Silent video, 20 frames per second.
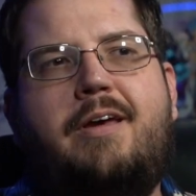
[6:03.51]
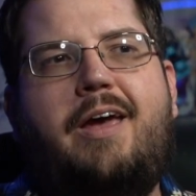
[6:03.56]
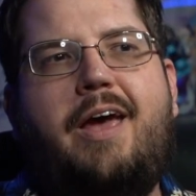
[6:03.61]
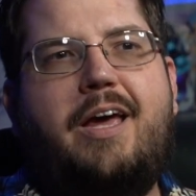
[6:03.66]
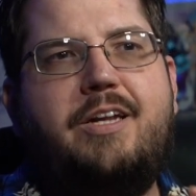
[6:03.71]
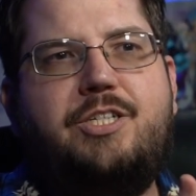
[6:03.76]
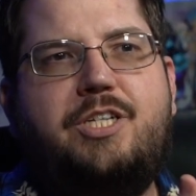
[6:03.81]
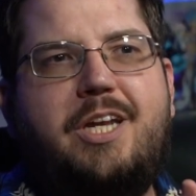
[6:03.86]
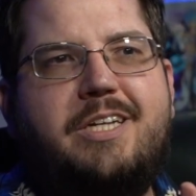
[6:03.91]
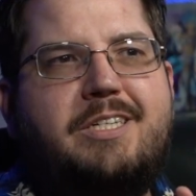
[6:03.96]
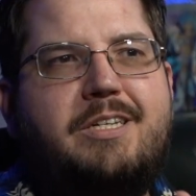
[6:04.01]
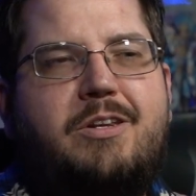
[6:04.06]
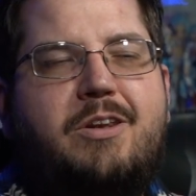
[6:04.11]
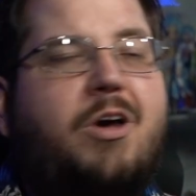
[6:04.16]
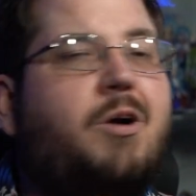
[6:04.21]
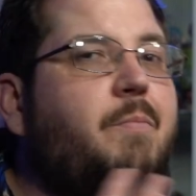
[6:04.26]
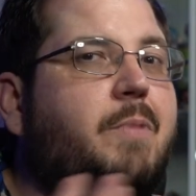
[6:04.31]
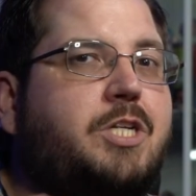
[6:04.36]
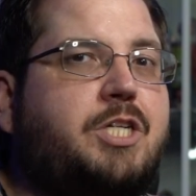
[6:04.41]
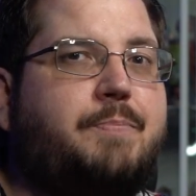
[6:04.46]
And she doesn't
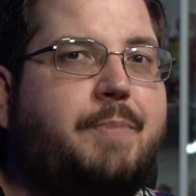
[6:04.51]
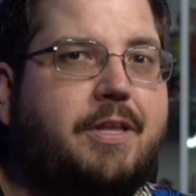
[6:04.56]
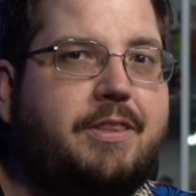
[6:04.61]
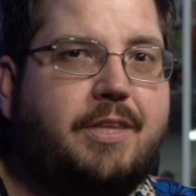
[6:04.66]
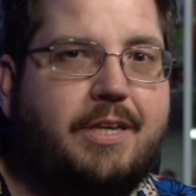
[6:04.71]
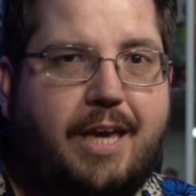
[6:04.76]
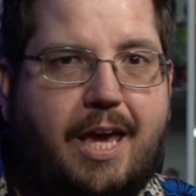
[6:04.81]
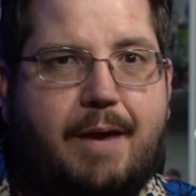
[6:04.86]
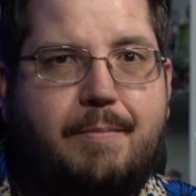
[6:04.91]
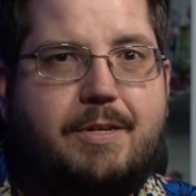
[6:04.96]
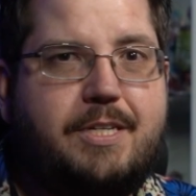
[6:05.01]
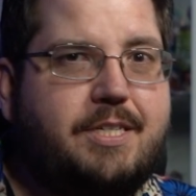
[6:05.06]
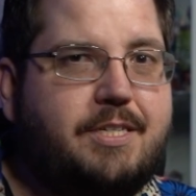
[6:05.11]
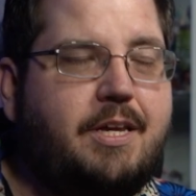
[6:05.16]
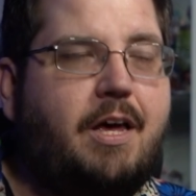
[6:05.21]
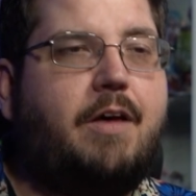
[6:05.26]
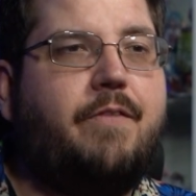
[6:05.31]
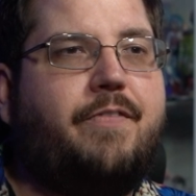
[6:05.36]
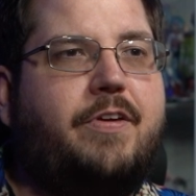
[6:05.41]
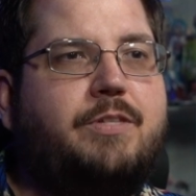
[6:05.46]
know much about the game
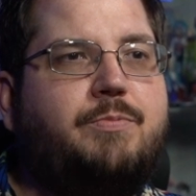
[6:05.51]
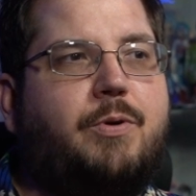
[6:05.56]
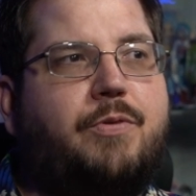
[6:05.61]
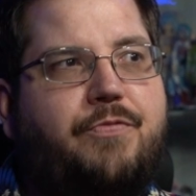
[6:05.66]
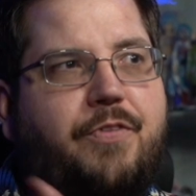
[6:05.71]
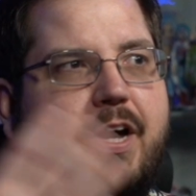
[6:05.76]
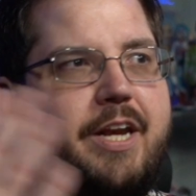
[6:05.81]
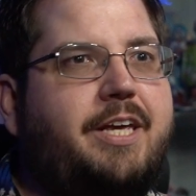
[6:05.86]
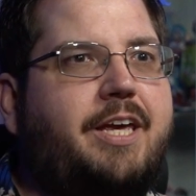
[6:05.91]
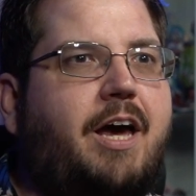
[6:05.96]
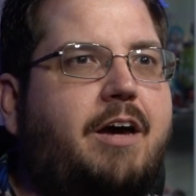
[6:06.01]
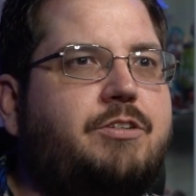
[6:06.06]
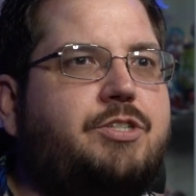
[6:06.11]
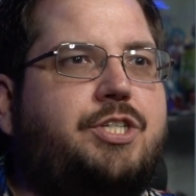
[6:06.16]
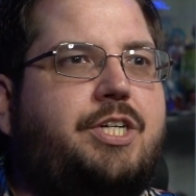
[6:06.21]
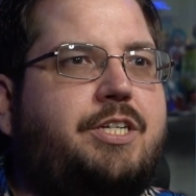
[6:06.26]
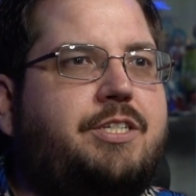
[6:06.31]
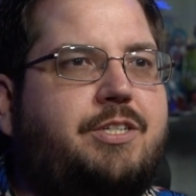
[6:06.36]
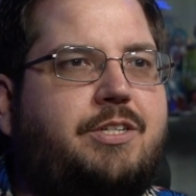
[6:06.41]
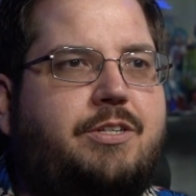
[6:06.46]
itself. As we're finding out,
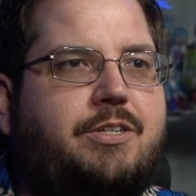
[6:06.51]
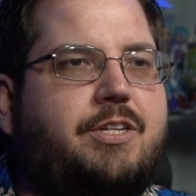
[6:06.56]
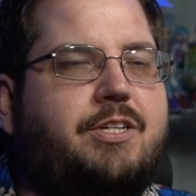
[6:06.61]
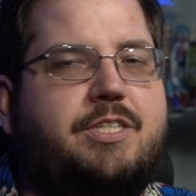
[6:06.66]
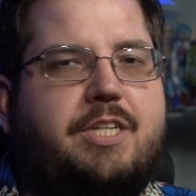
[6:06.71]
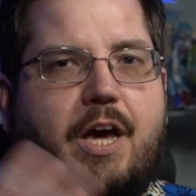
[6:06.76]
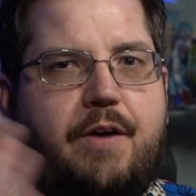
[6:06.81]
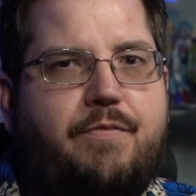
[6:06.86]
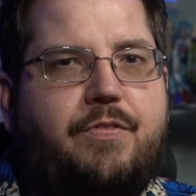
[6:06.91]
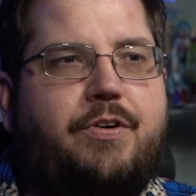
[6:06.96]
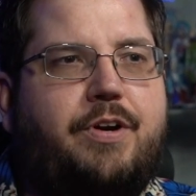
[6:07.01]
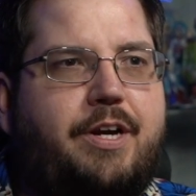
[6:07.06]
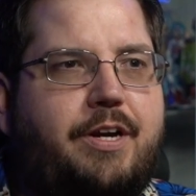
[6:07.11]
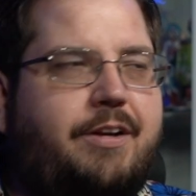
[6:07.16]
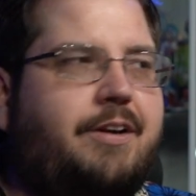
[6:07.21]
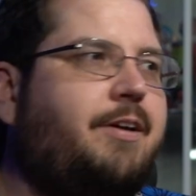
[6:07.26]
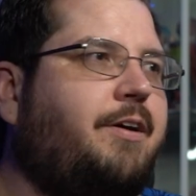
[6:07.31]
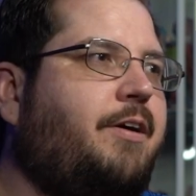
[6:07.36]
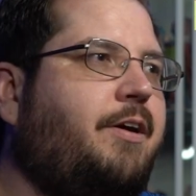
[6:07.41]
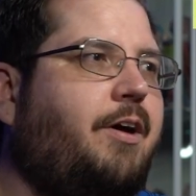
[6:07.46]
she's
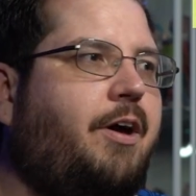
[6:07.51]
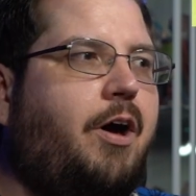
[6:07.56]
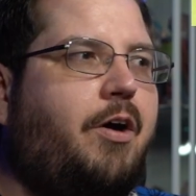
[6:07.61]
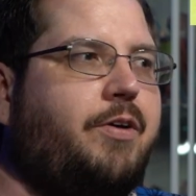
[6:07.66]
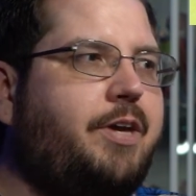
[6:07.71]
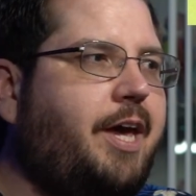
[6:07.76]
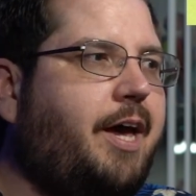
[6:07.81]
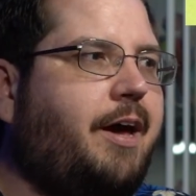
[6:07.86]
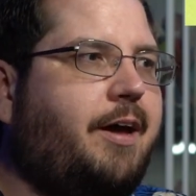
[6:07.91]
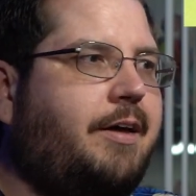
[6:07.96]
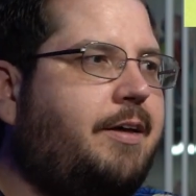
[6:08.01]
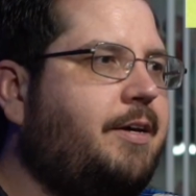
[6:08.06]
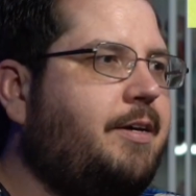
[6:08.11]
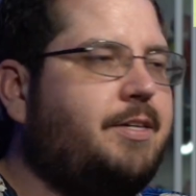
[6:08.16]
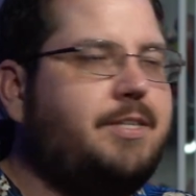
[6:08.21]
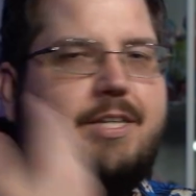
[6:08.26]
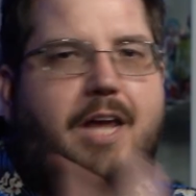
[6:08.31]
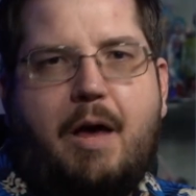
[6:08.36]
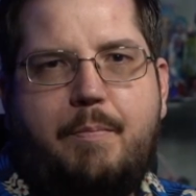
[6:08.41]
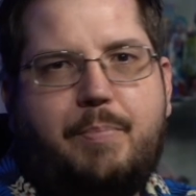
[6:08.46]
discovering, oh yeah,
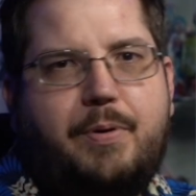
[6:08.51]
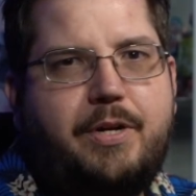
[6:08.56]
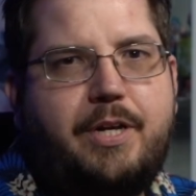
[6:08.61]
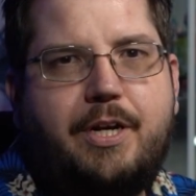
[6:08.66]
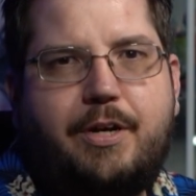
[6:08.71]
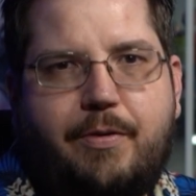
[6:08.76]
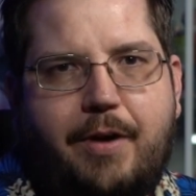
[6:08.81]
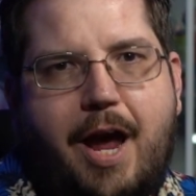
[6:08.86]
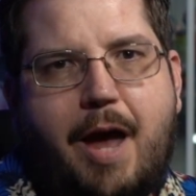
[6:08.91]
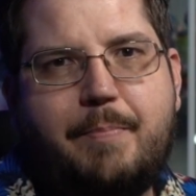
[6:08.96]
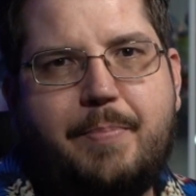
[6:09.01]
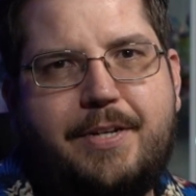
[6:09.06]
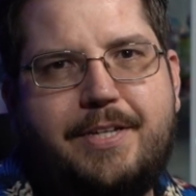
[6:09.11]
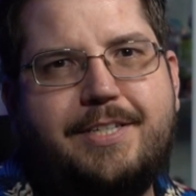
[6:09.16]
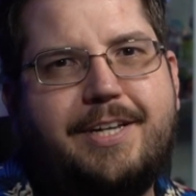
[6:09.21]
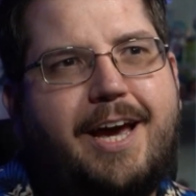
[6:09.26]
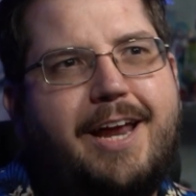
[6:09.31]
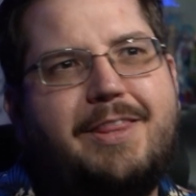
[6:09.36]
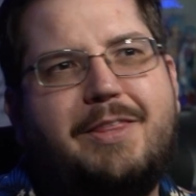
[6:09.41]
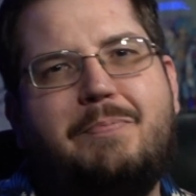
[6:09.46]
stop putting crap
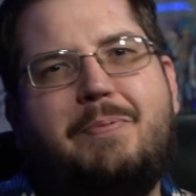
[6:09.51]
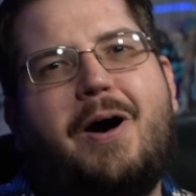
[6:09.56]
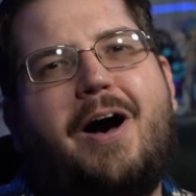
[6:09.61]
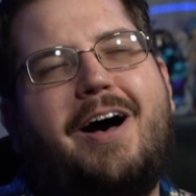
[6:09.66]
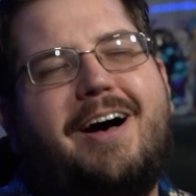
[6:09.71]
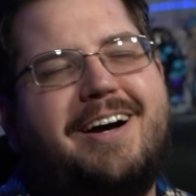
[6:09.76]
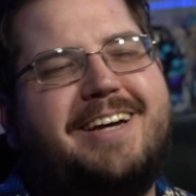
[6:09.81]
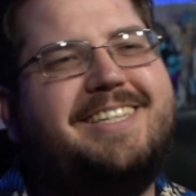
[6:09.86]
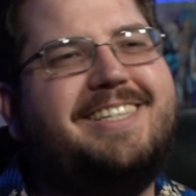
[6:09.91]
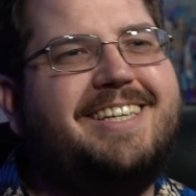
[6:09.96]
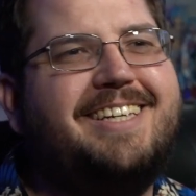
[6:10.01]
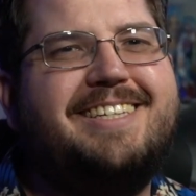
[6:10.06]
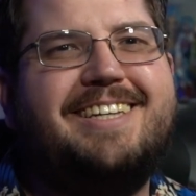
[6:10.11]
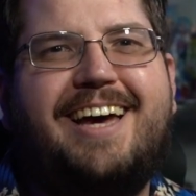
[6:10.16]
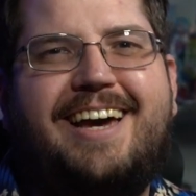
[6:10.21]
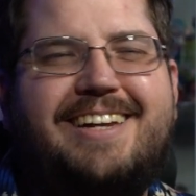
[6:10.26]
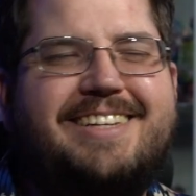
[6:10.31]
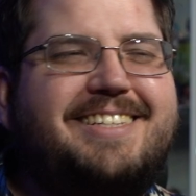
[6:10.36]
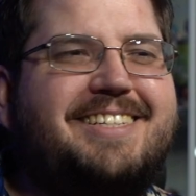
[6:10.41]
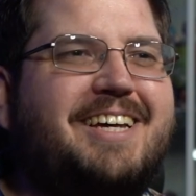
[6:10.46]
inside of the box, this
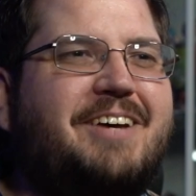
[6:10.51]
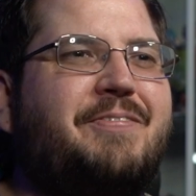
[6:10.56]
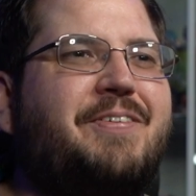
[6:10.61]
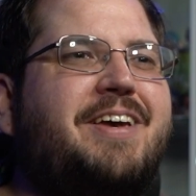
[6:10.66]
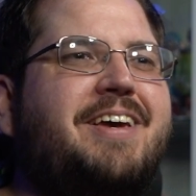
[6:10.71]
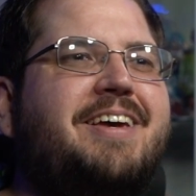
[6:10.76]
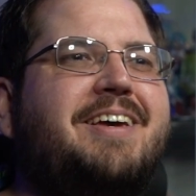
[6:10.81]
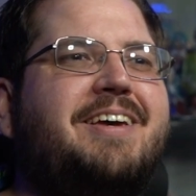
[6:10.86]
kind of stuff.